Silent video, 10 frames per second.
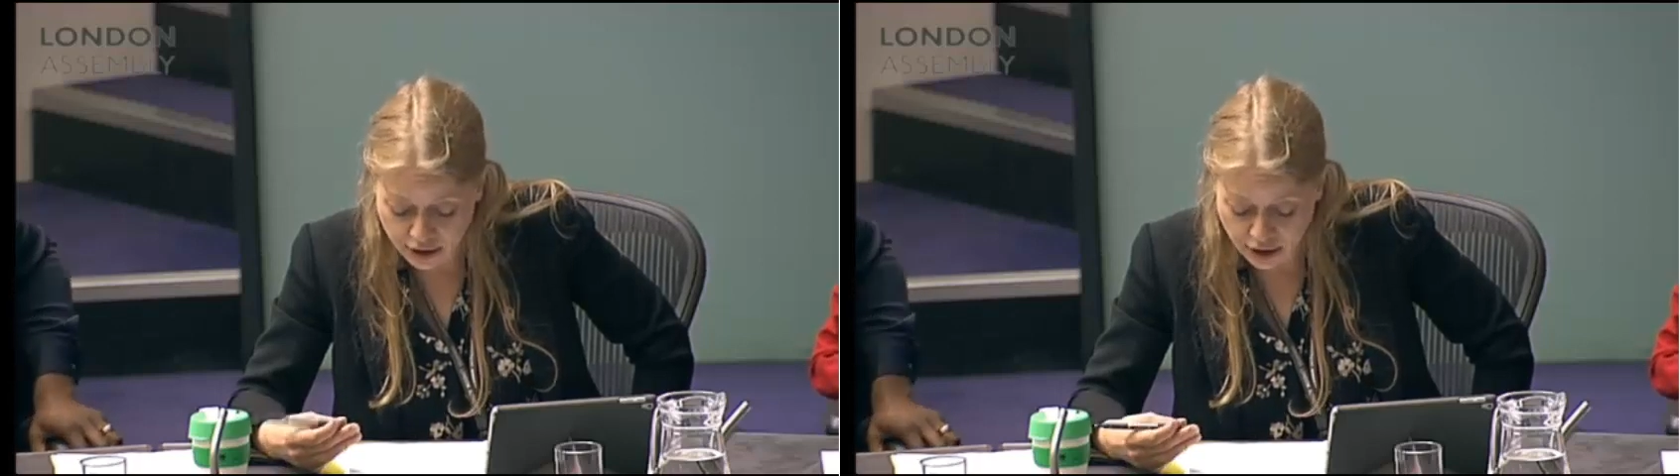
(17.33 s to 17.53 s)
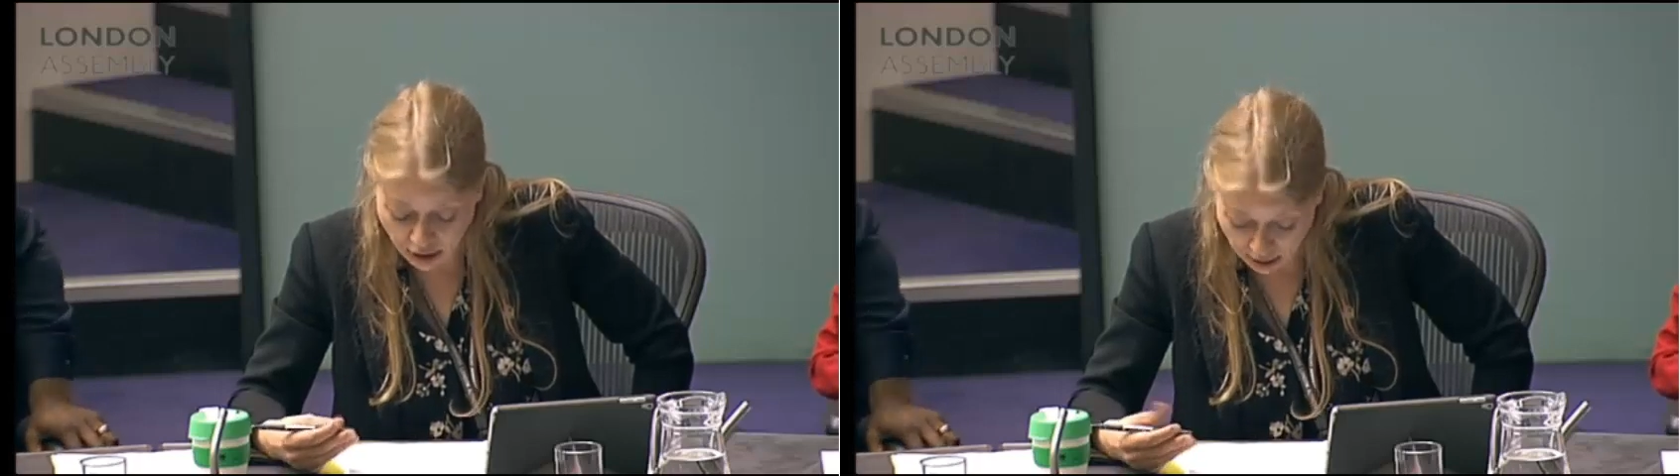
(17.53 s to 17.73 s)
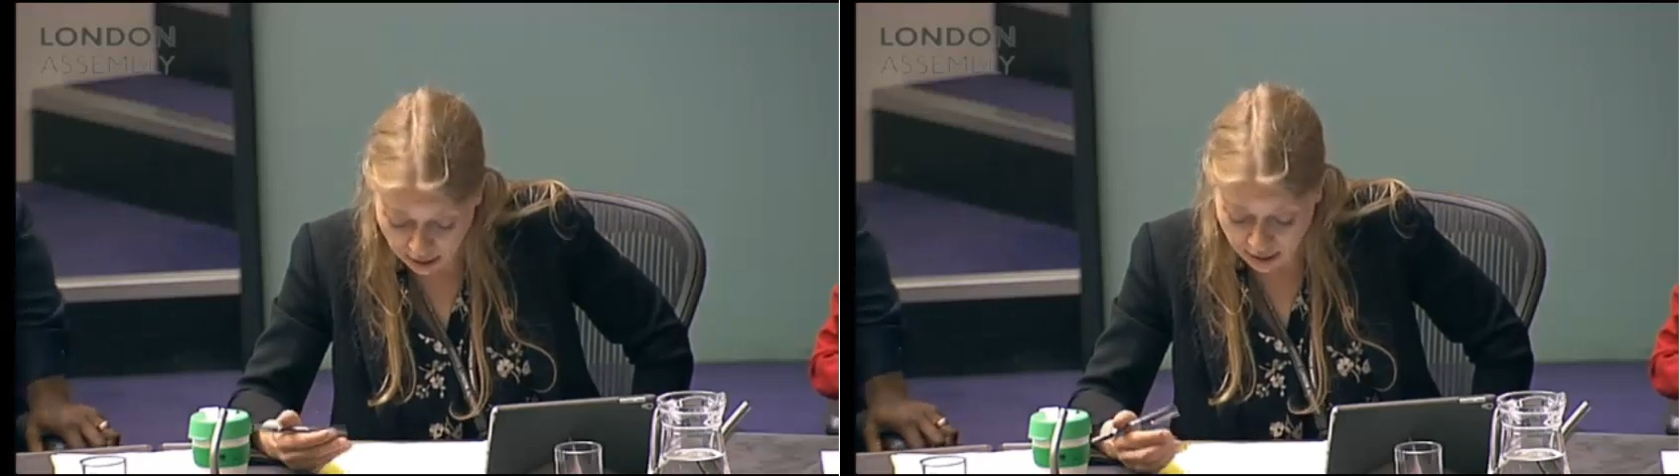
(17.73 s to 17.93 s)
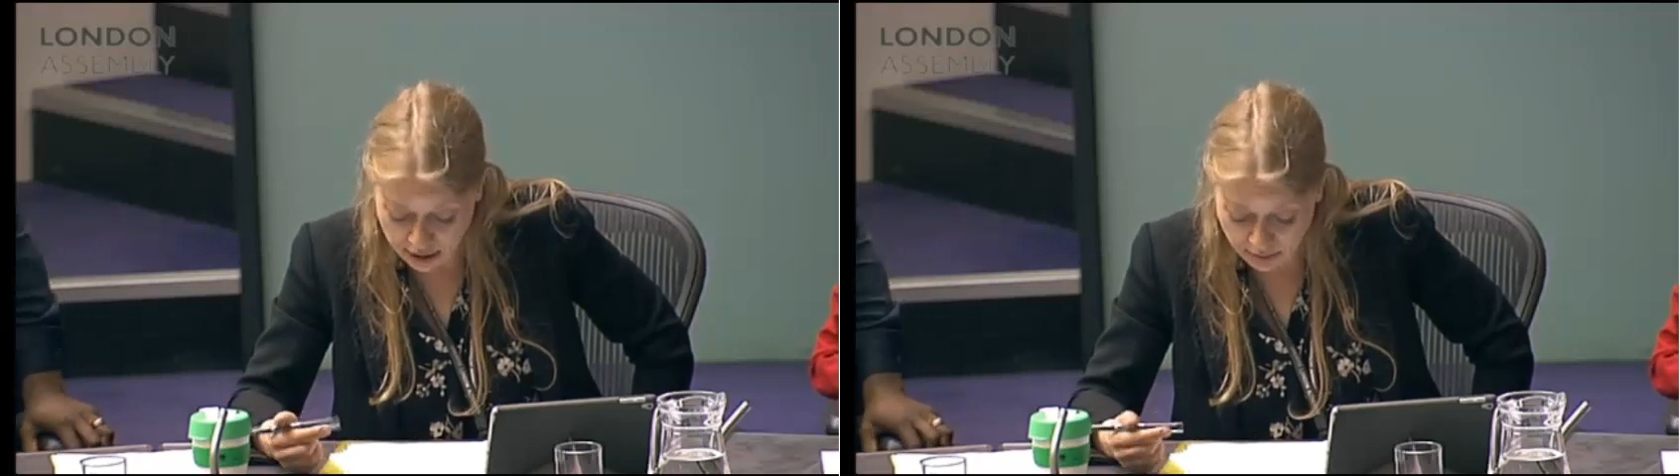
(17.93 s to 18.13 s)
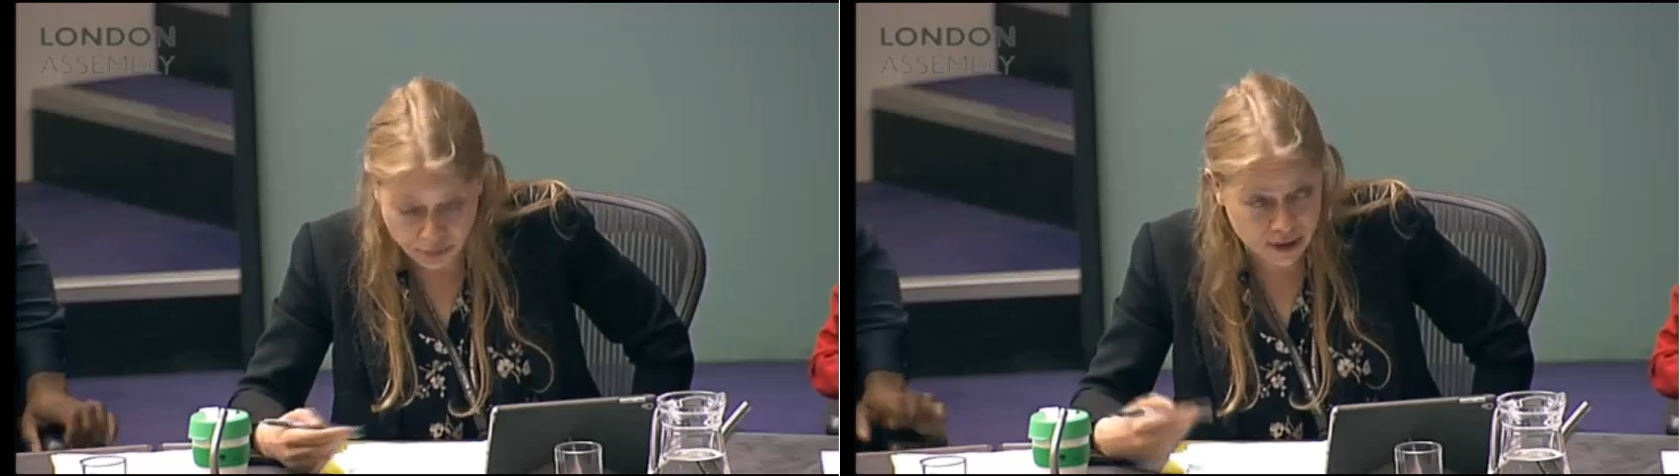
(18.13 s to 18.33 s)

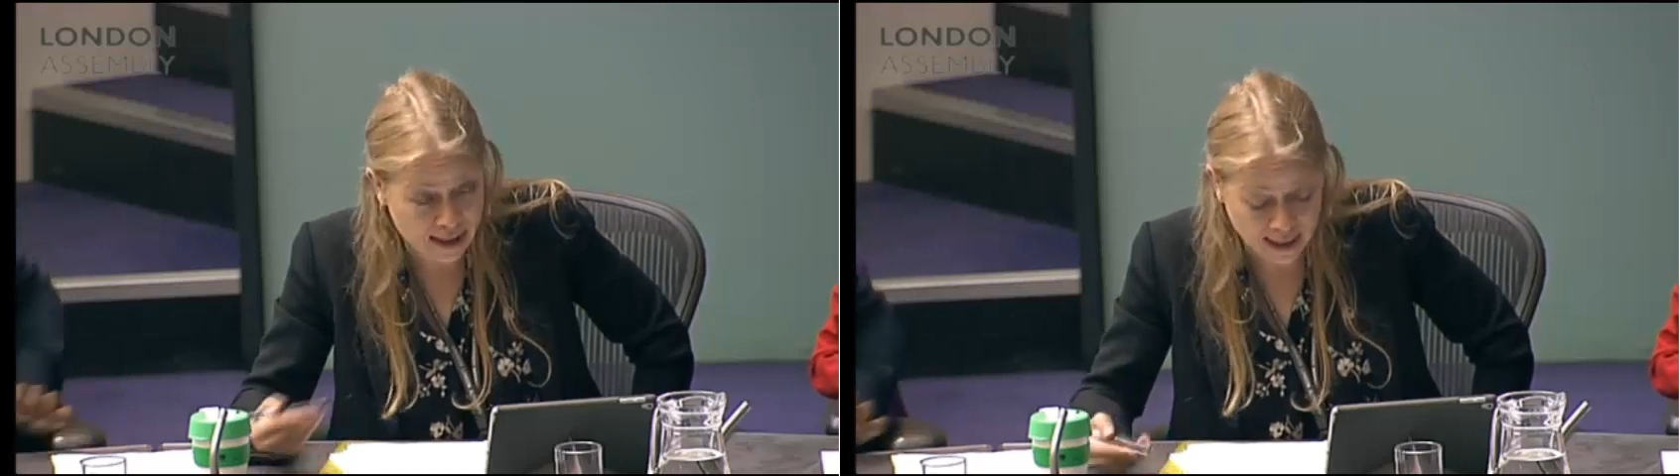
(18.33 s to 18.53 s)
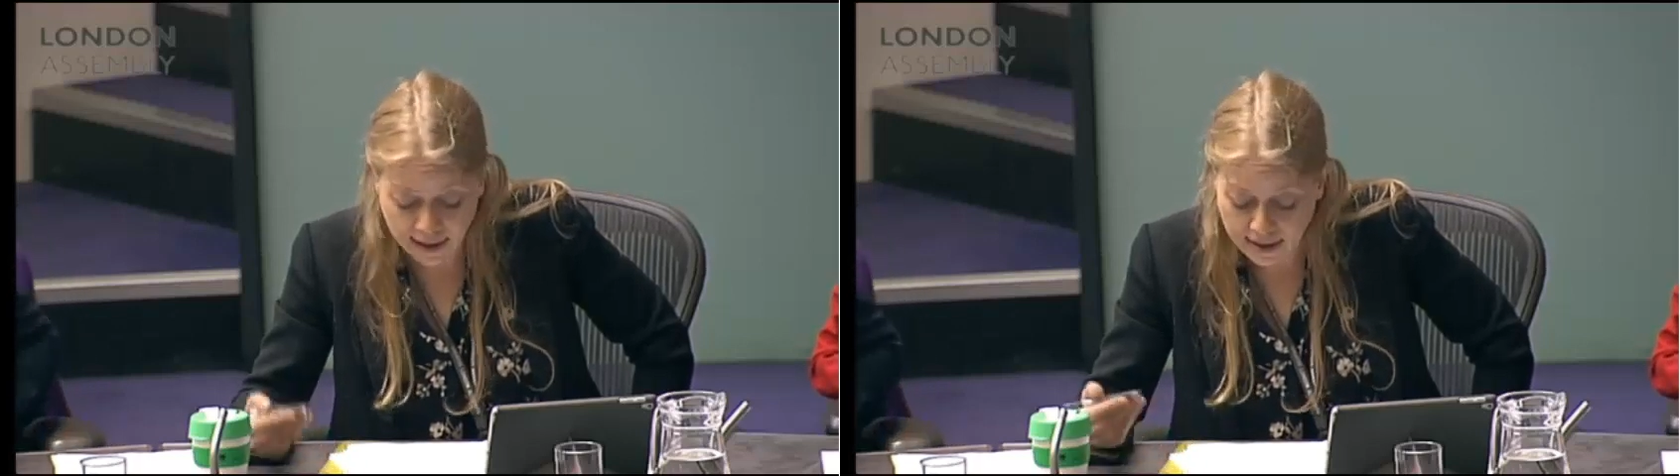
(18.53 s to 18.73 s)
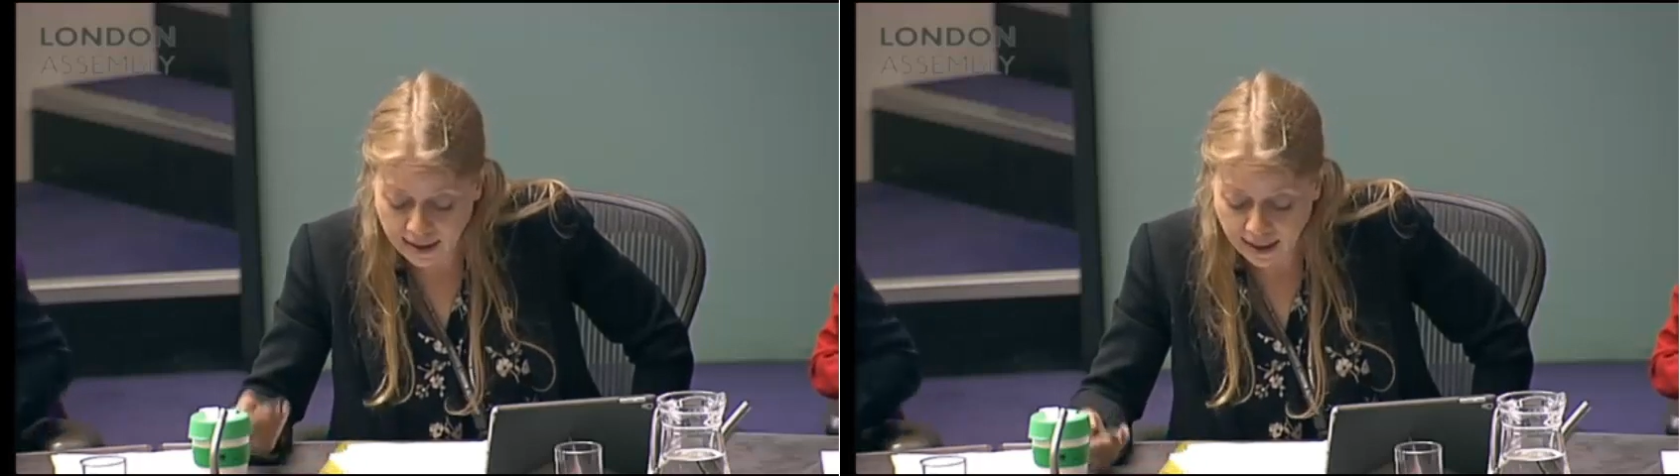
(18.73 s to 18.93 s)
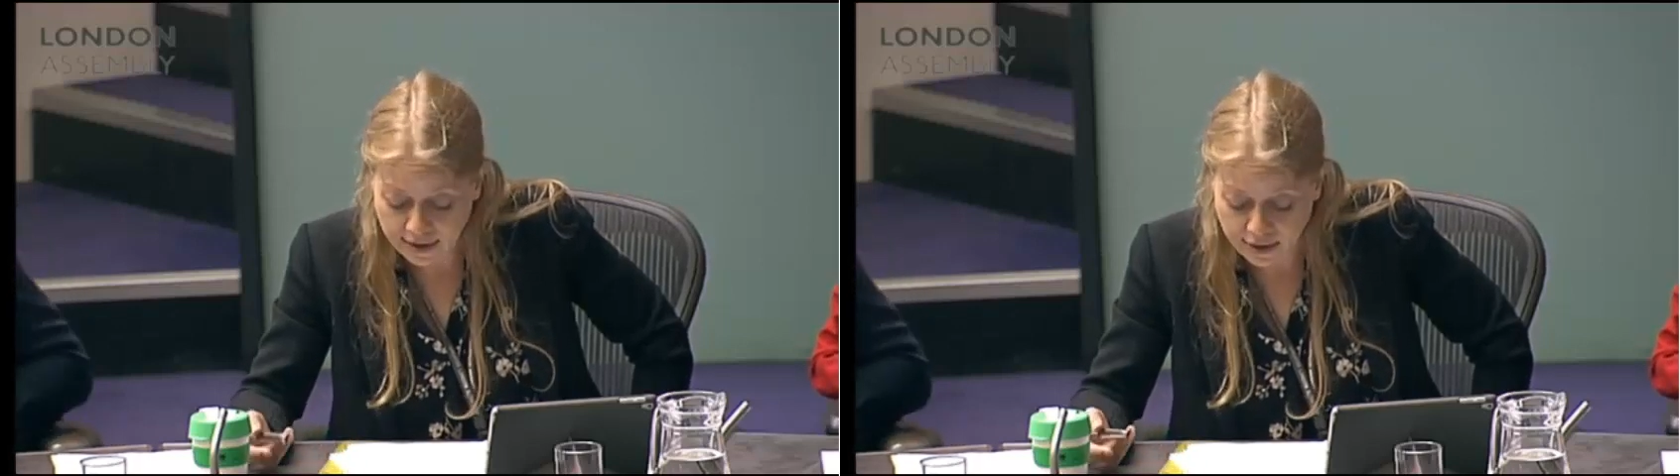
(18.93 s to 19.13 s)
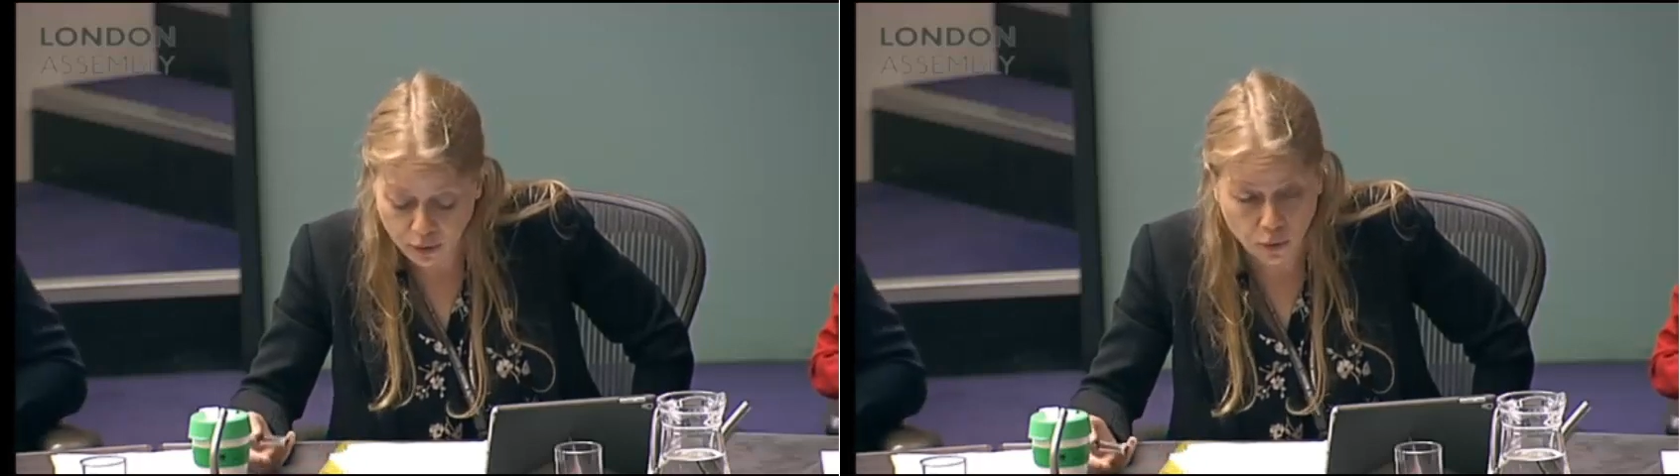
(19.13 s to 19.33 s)
charge and proceed against